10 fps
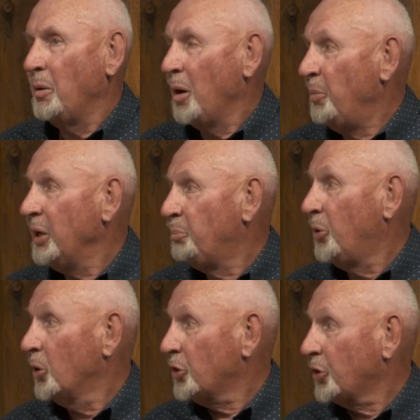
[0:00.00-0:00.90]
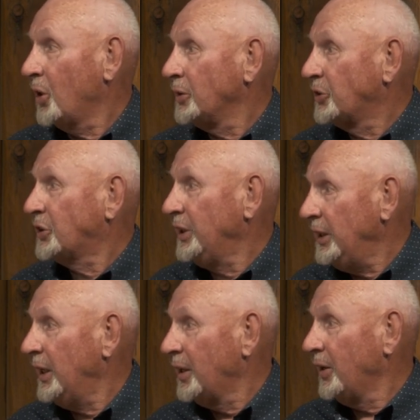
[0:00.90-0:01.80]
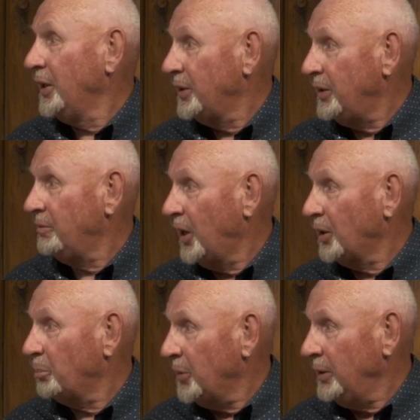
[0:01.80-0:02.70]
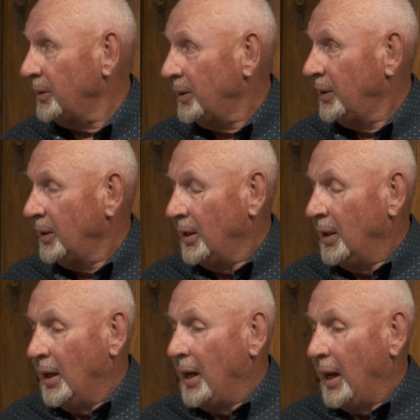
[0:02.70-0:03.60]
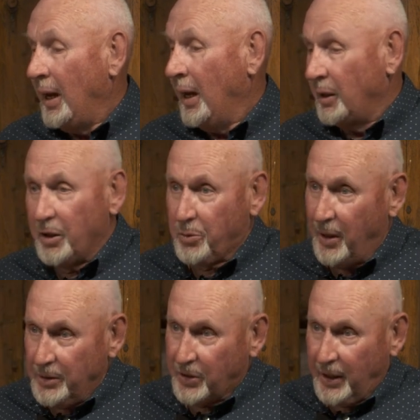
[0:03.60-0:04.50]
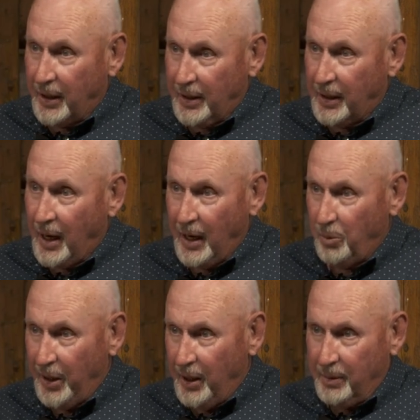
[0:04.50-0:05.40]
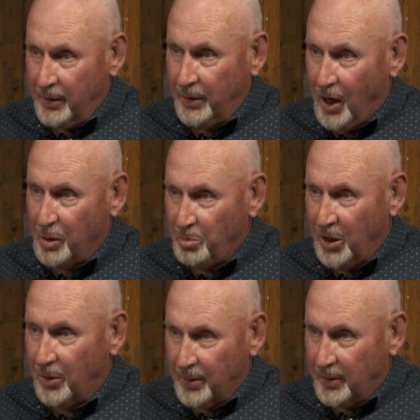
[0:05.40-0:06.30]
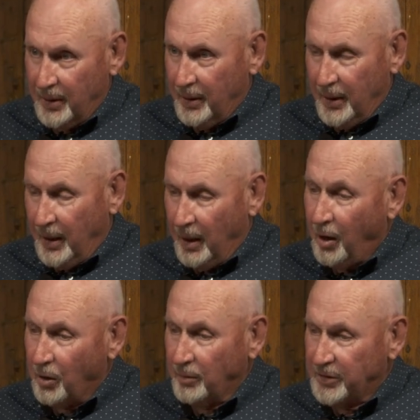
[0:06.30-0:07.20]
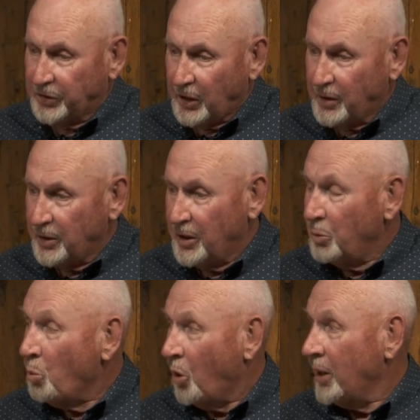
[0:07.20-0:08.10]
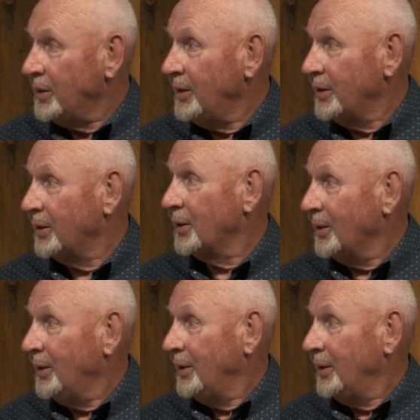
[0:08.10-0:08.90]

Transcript: a big push on ski area development, and the Trans Canada Highway got built. And all of a sudden, in one year,